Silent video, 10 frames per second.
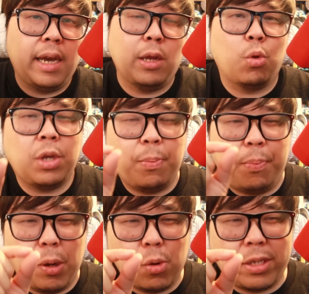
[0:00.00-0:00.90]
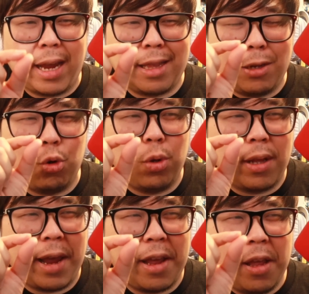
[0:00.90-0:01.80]
it only builds like literally
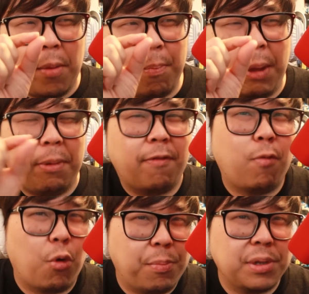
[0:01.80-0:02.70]
like maybe four